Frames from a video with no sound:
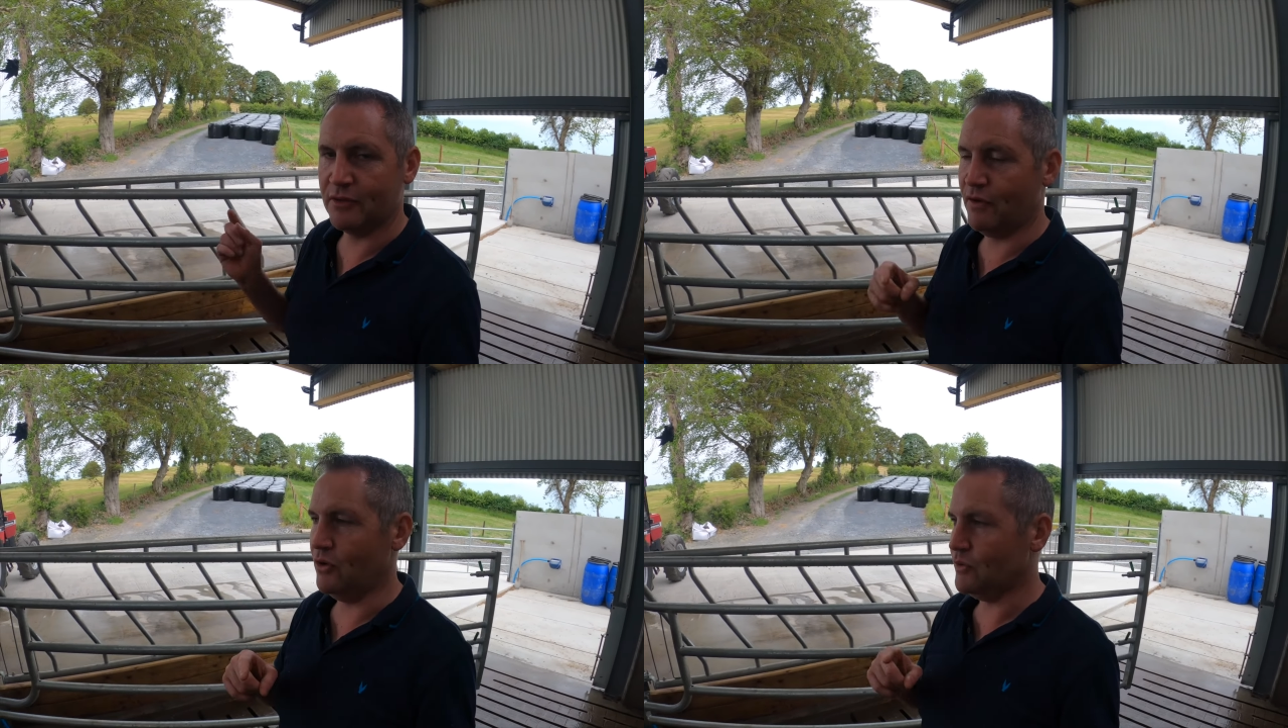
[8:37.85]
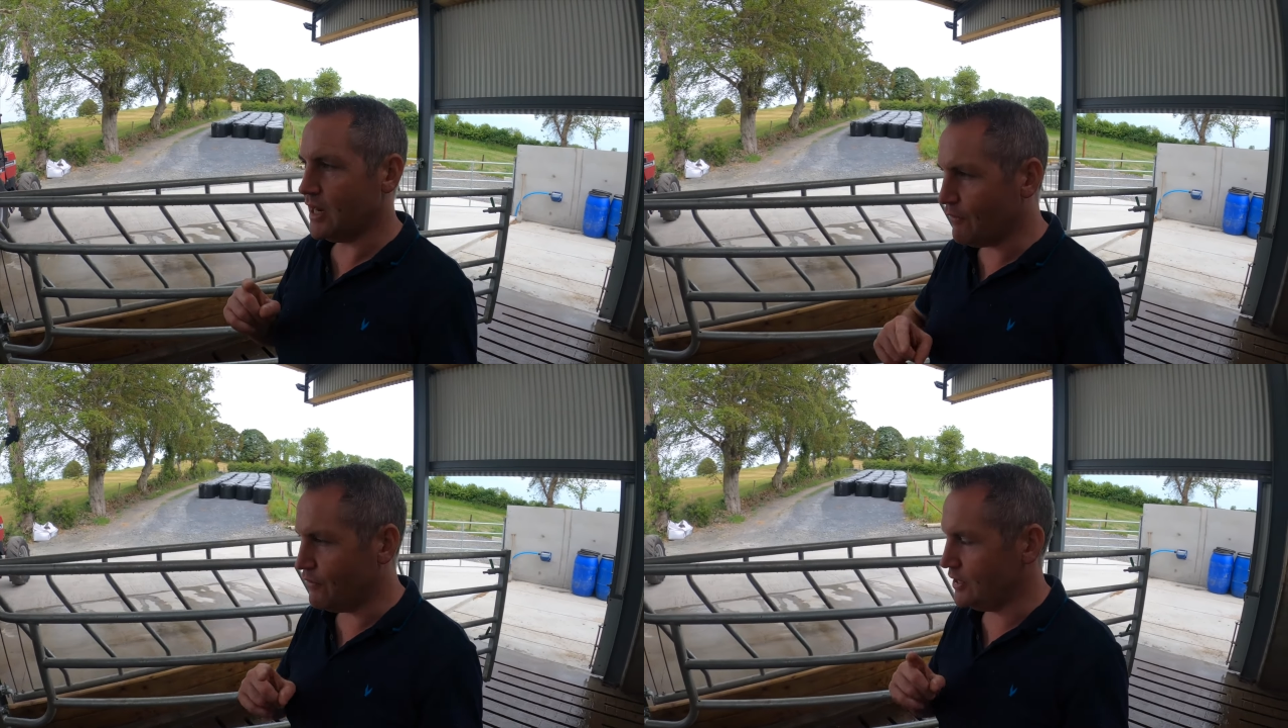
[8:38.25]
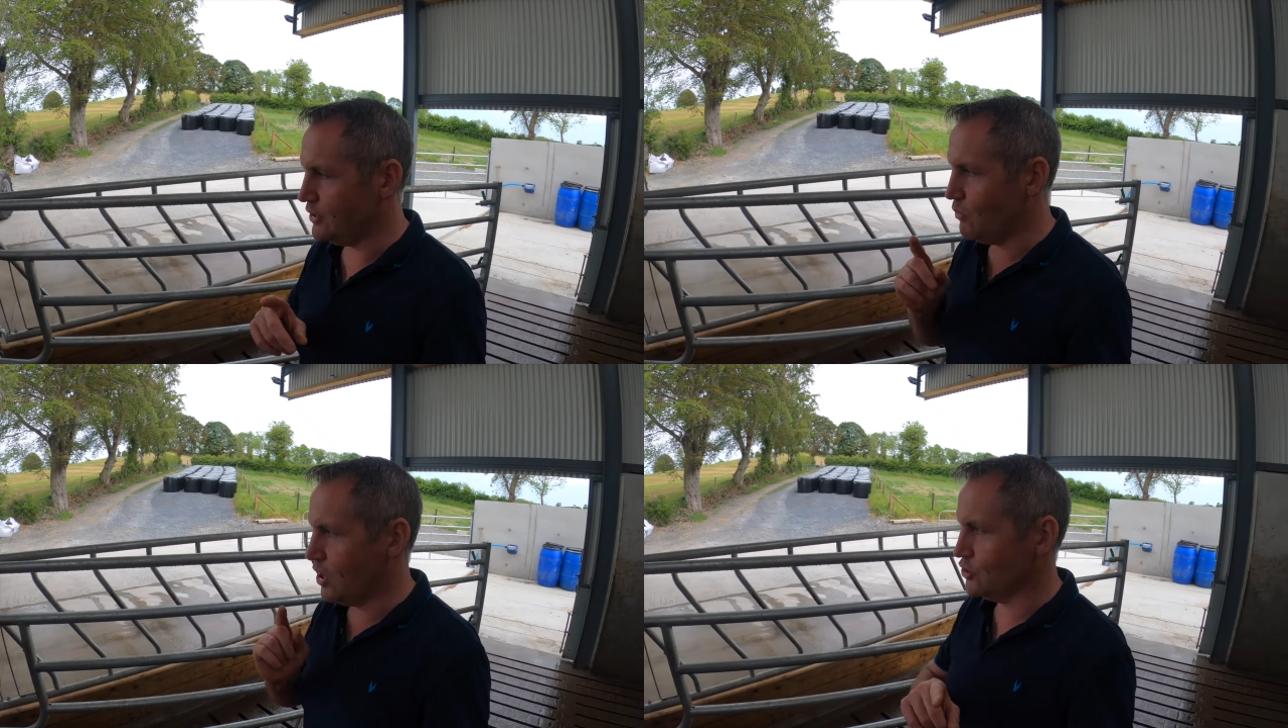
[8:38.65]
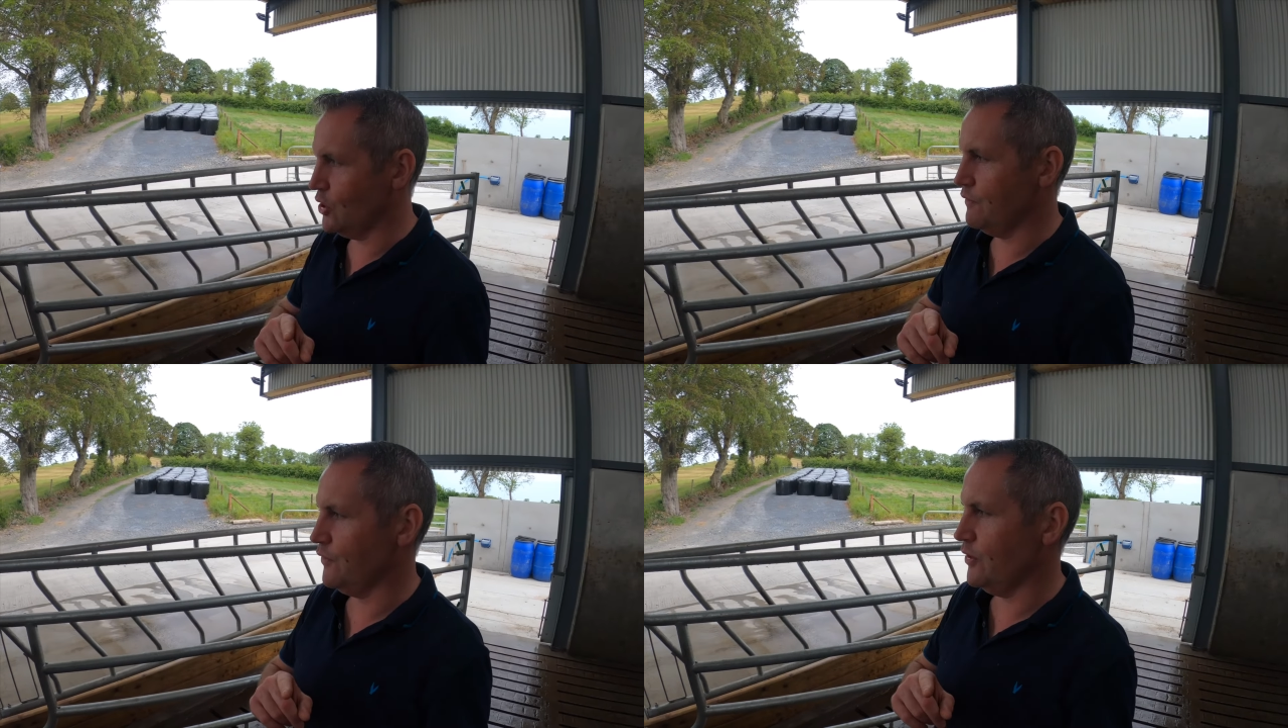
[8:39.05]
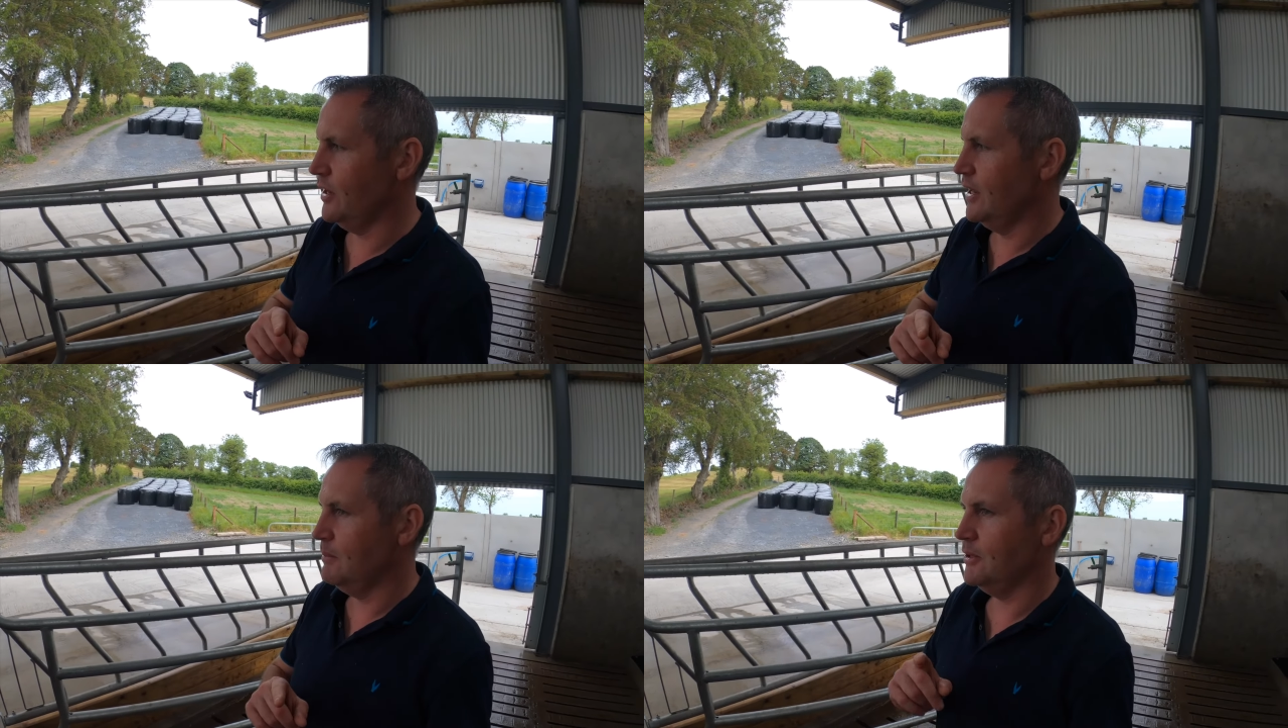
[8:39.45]
a video definitely to watch out for,
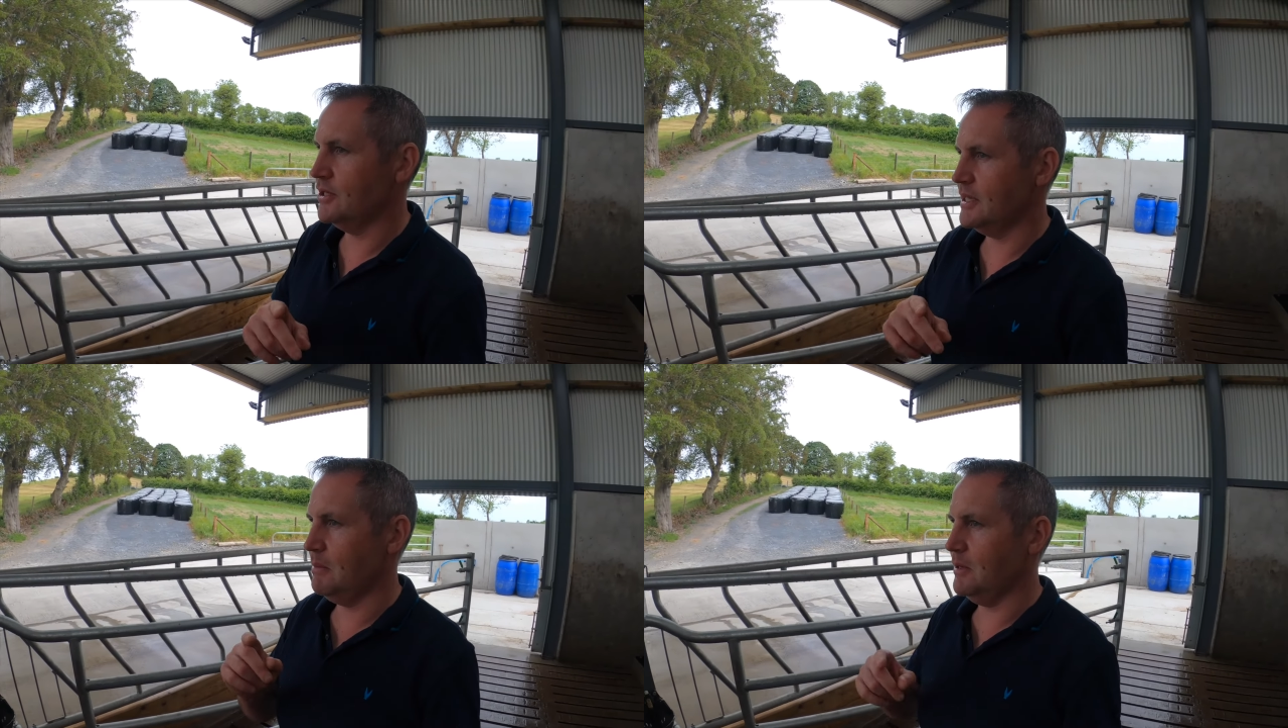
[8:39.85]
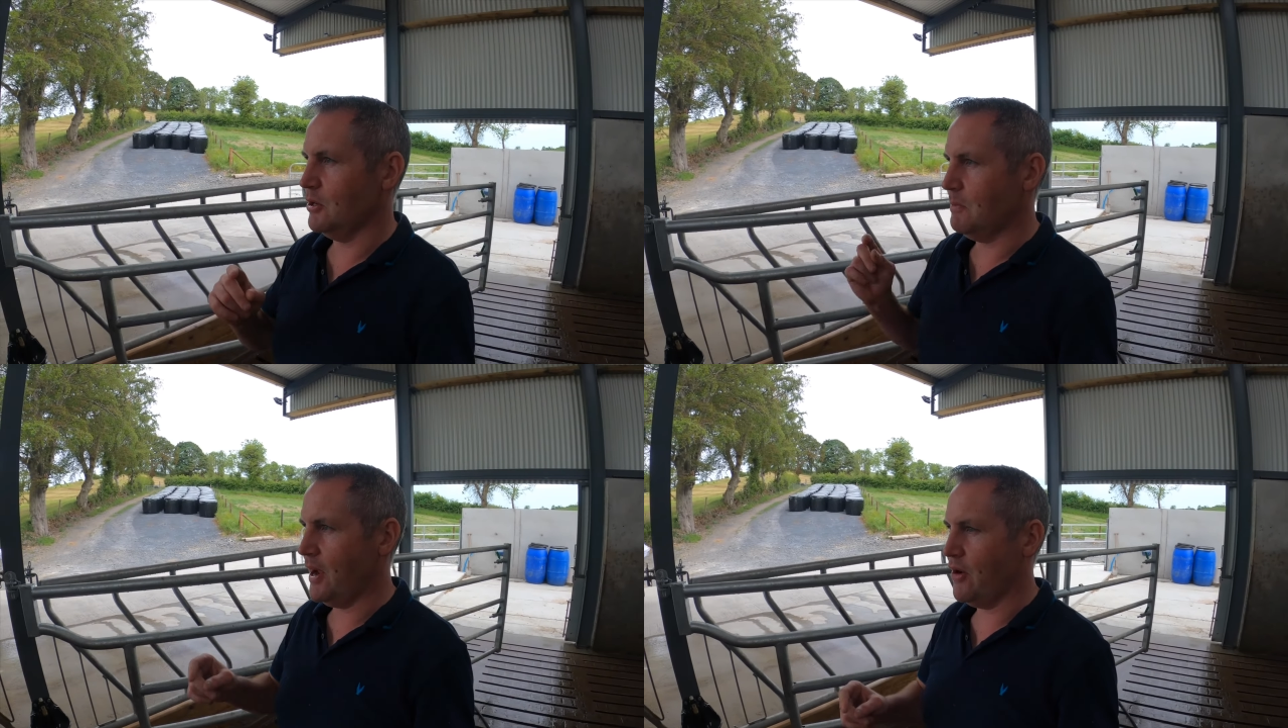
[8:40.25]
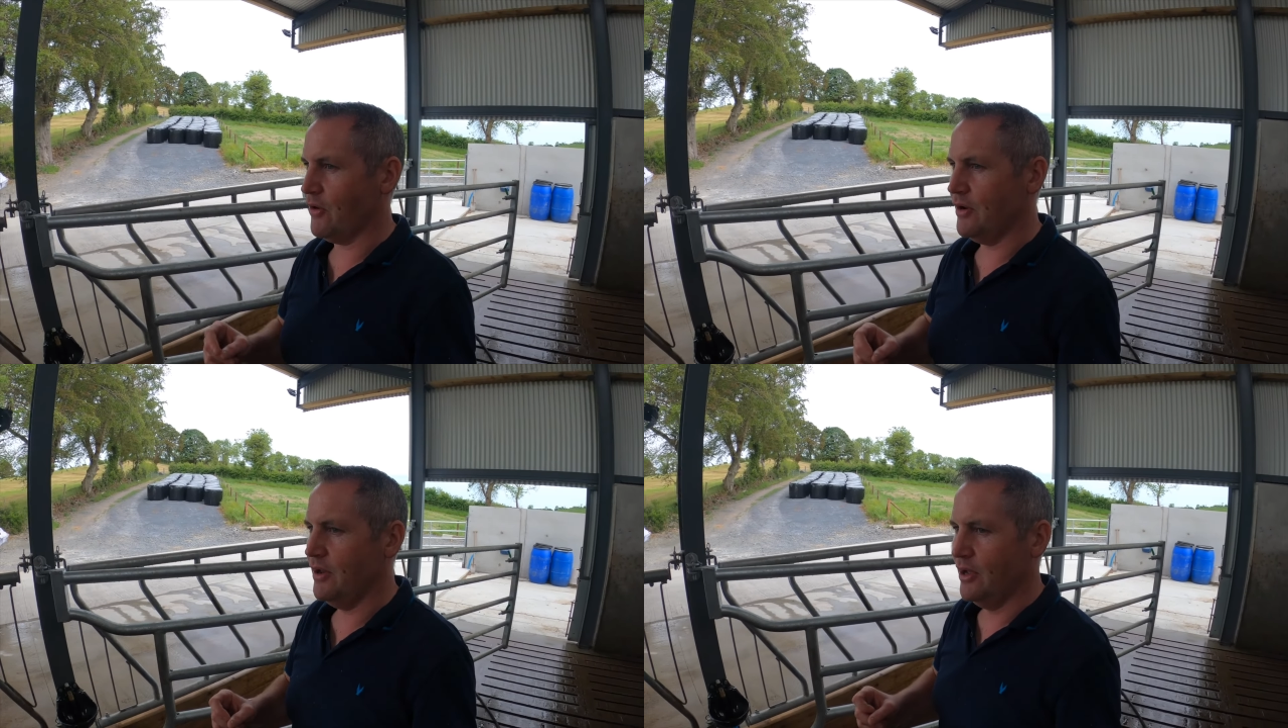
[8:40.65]
because I'll be comparing